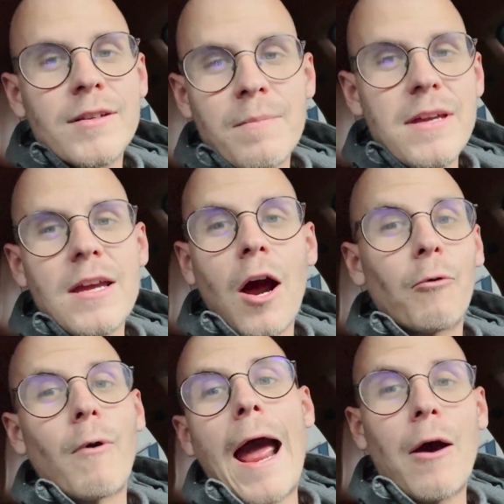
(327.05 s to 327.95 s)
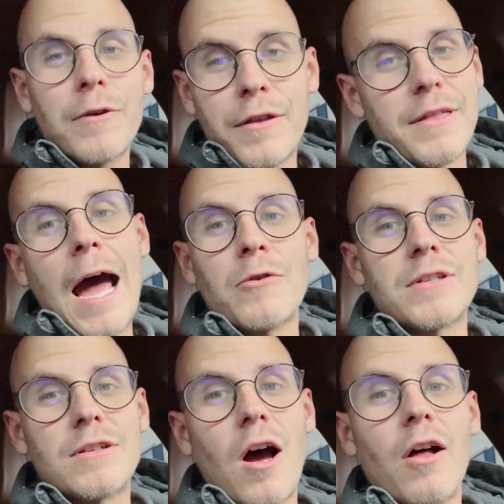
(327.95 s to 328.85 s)
to be around
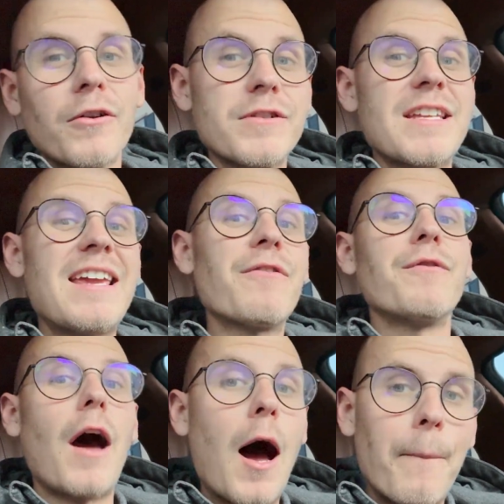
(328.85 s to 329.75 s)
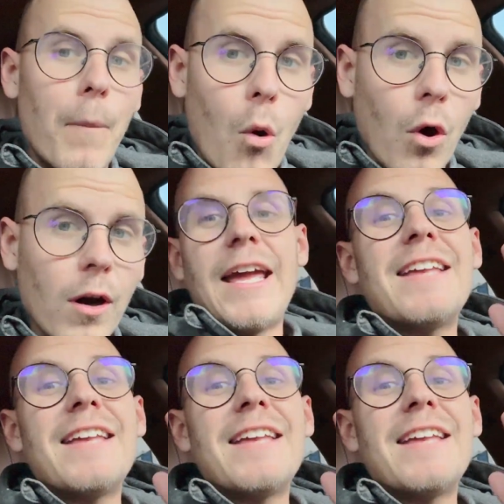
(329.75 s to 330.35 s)
$1,000, if not more.